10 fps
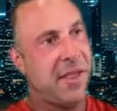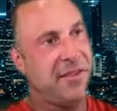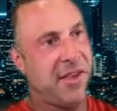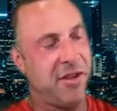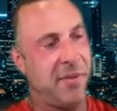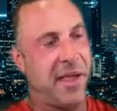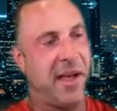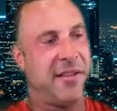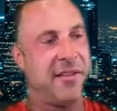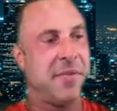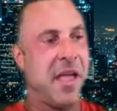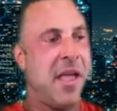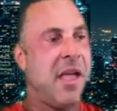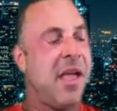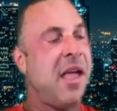excuse me, guys.
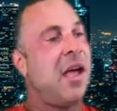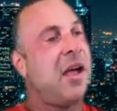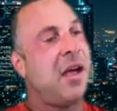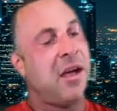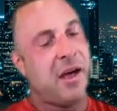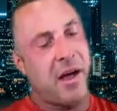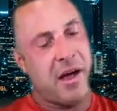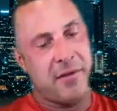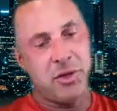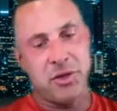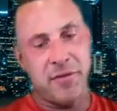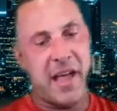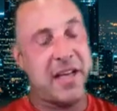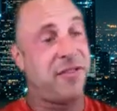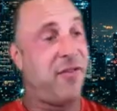Uh,
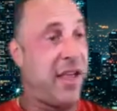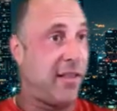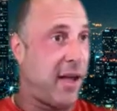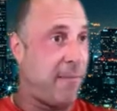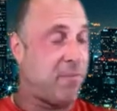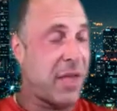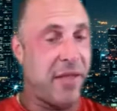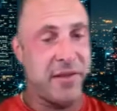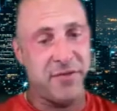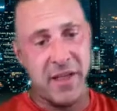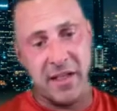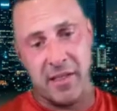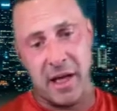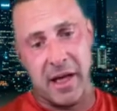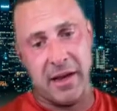Nutriva has a vegan line, and this
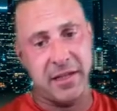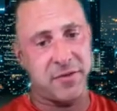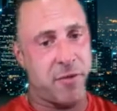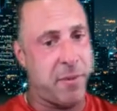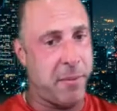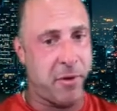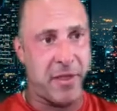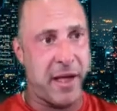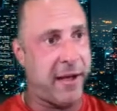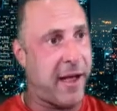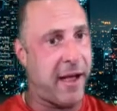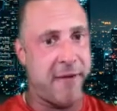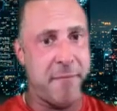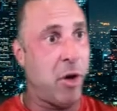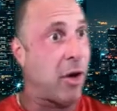vegan line is for people that
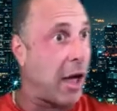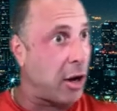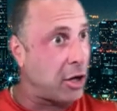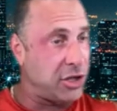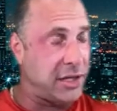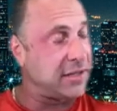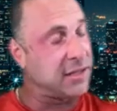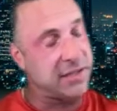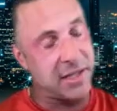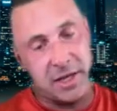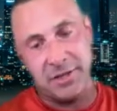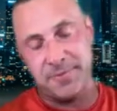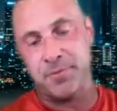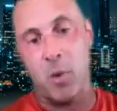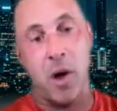have milk allergies and
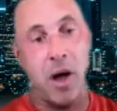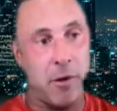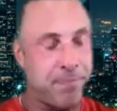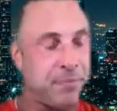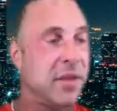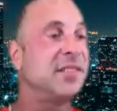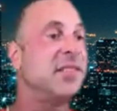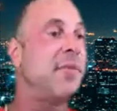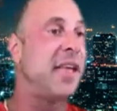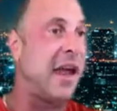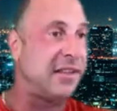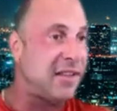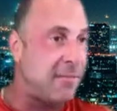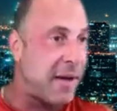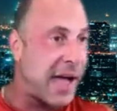such. Well, somebody got
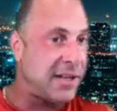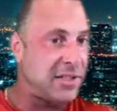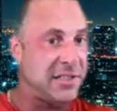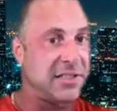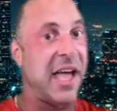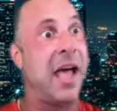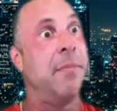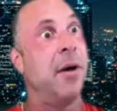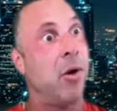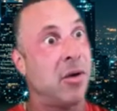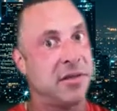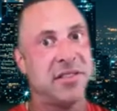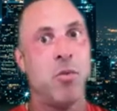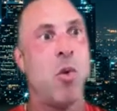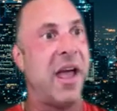into the batches that had milk,
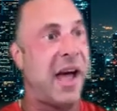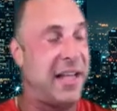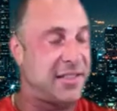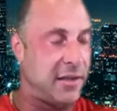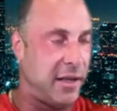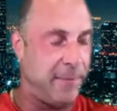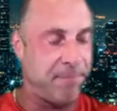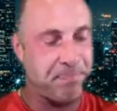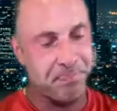some whey isolate.